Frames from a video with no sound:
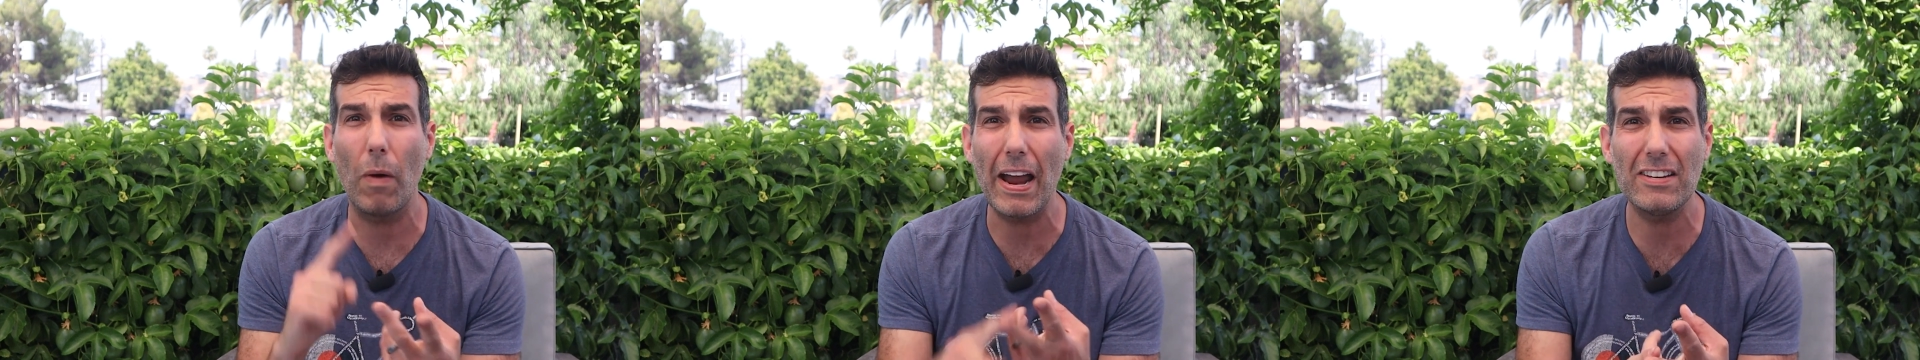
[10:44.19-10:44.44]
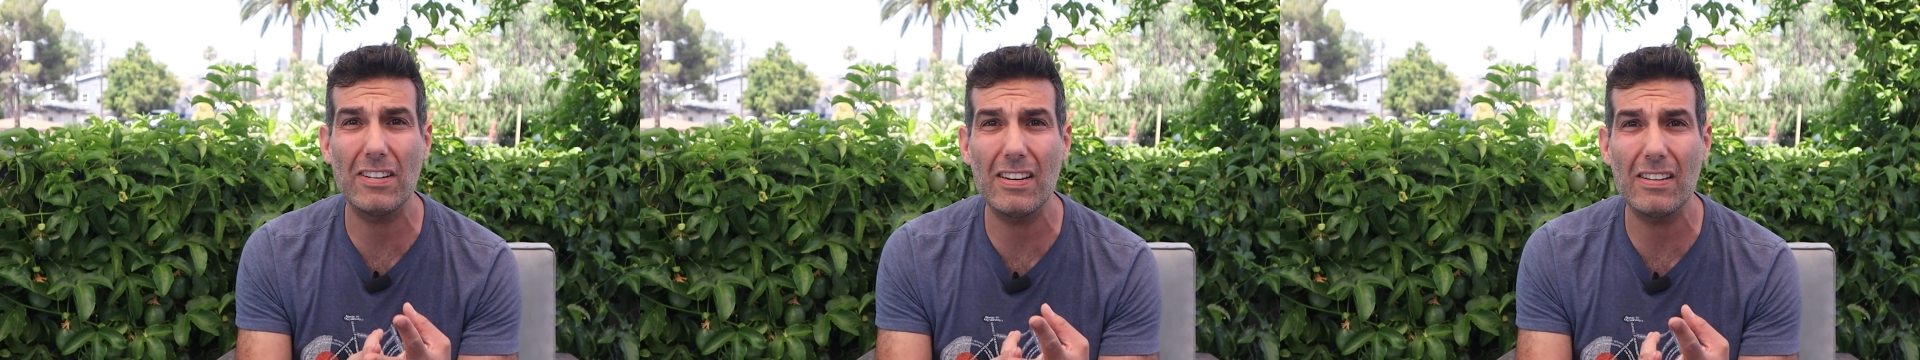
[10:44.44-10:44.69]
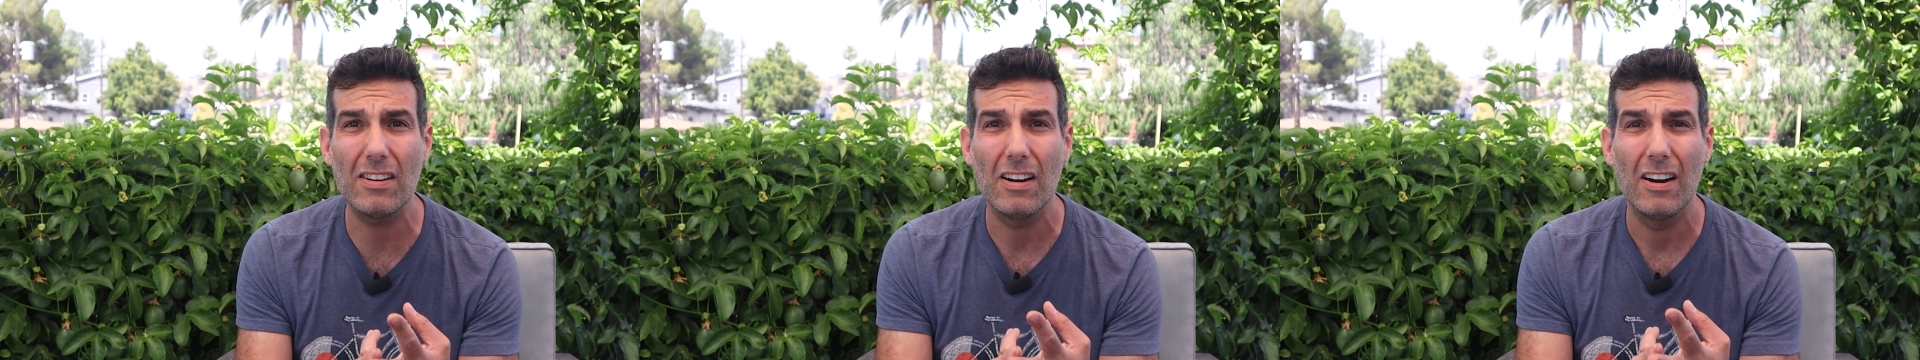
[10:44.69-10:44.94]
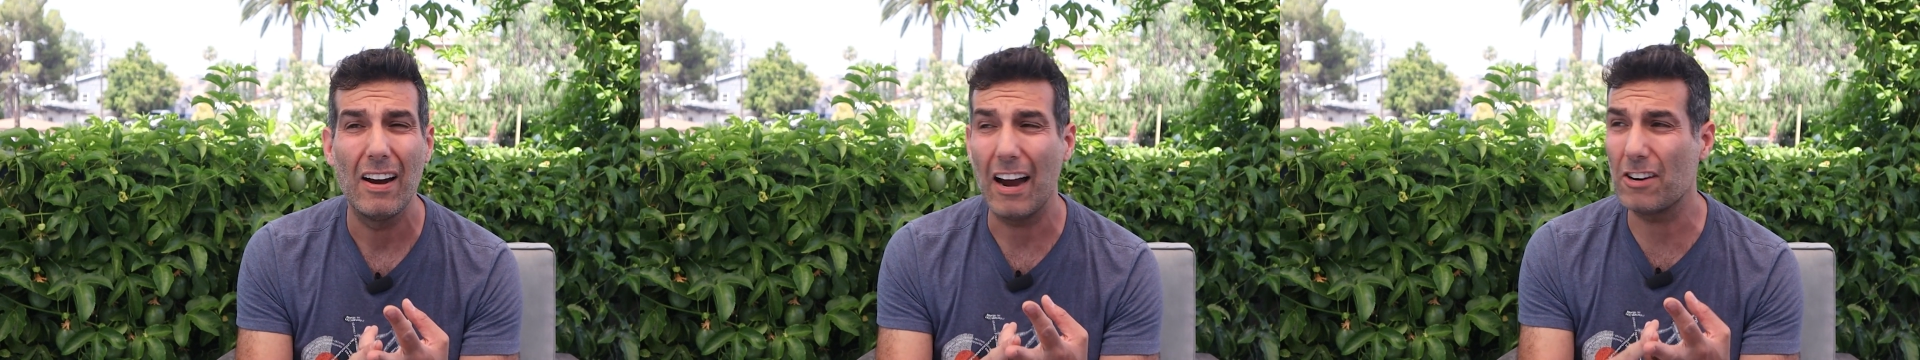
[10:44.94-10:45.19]
wages,
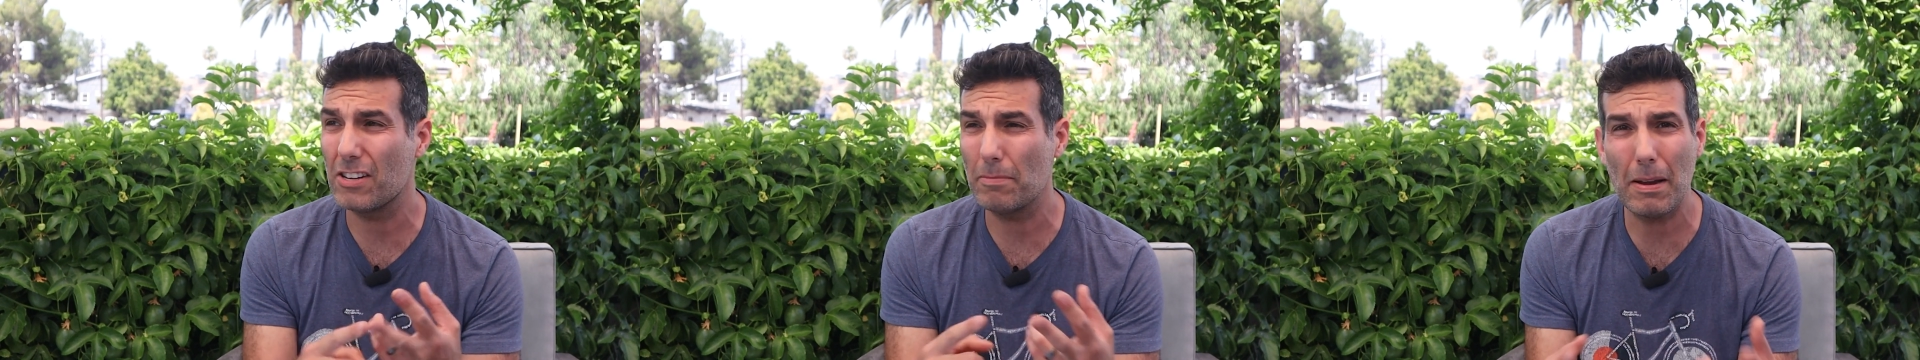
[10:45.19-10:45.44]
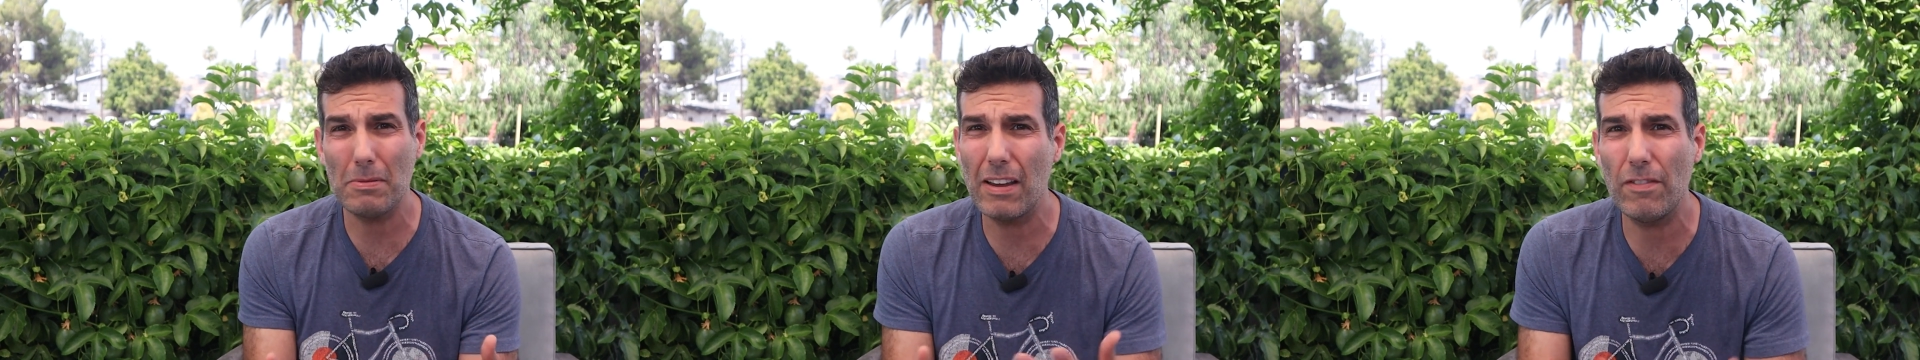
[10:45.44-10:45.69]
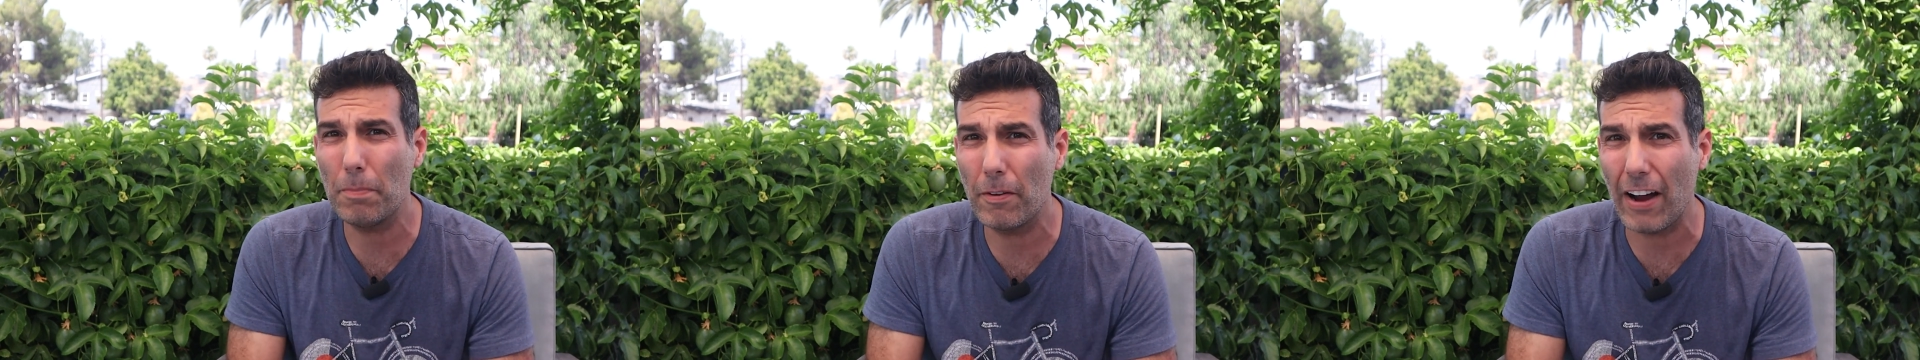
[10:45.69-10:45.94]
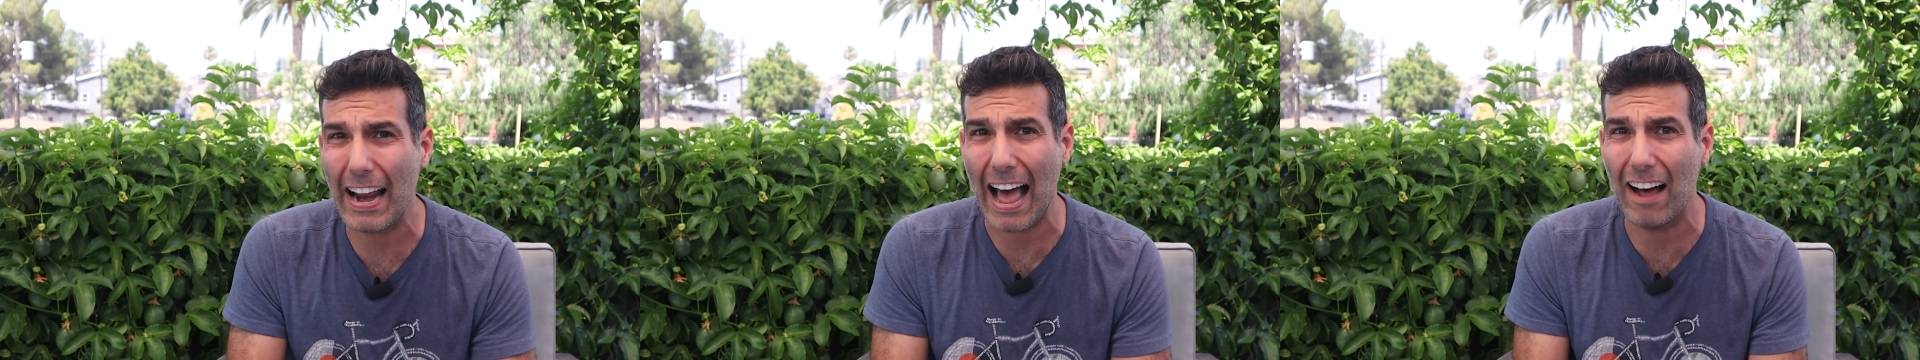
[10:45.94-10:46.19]
or sometimes they even
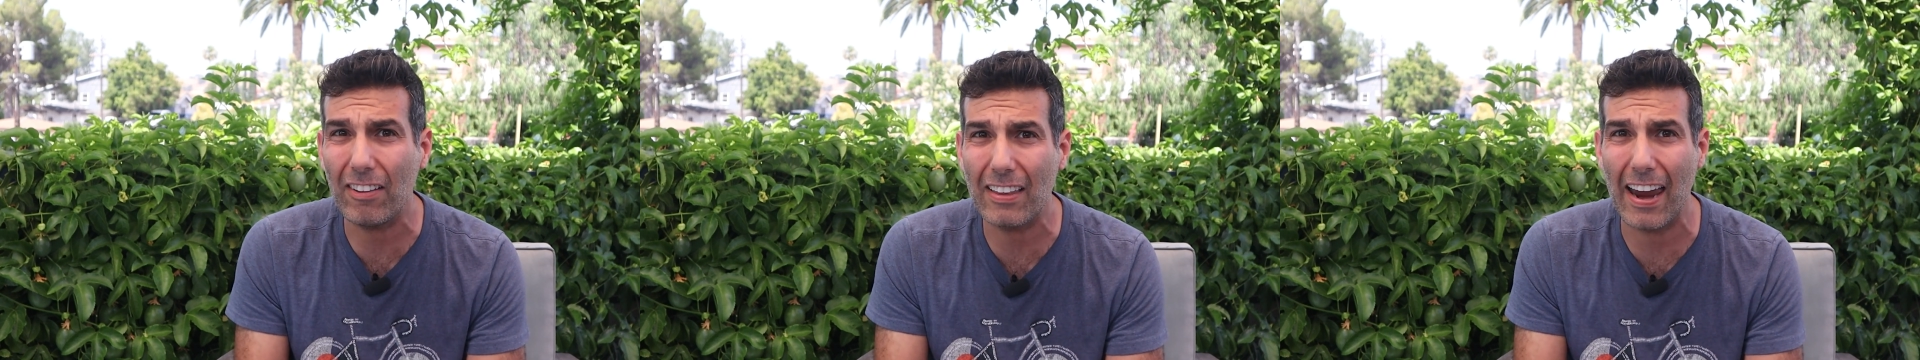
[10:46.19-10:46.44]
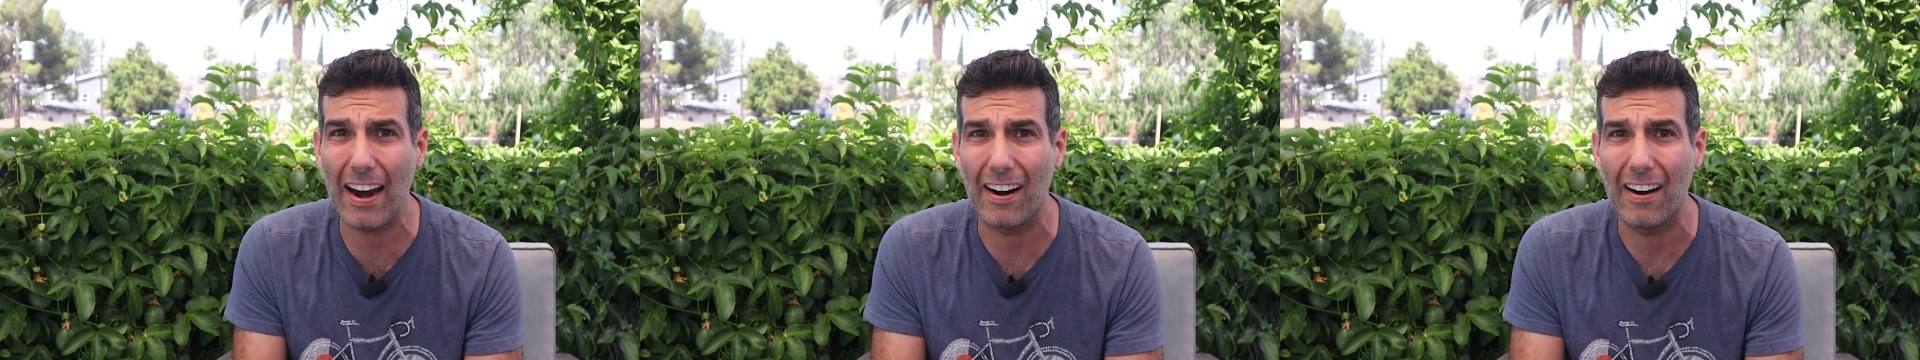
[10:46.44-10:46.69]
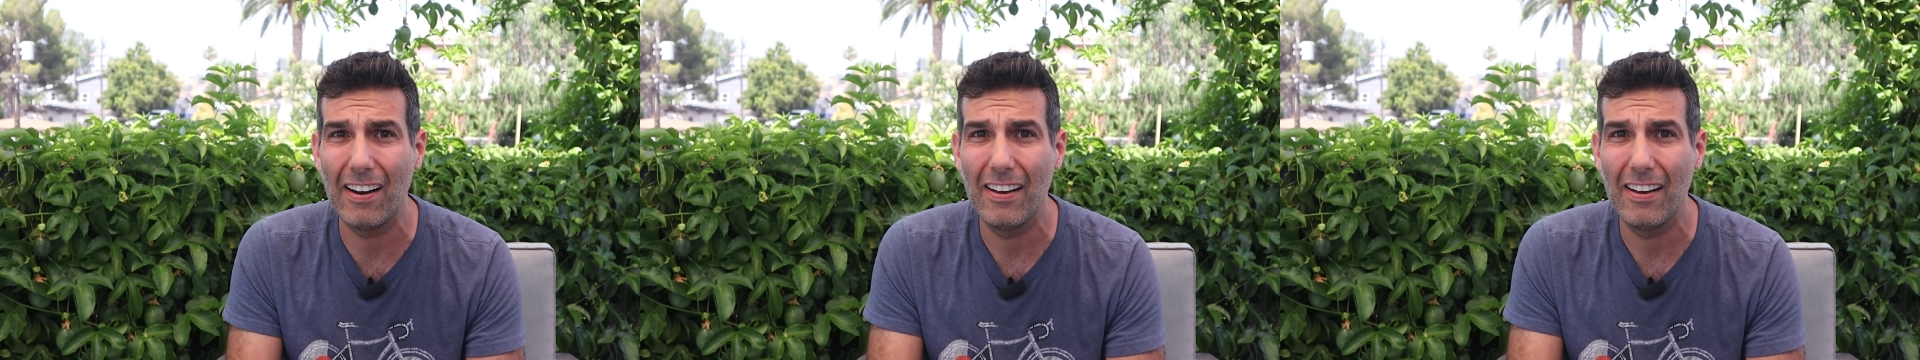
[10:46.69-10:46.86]
provide healthcare.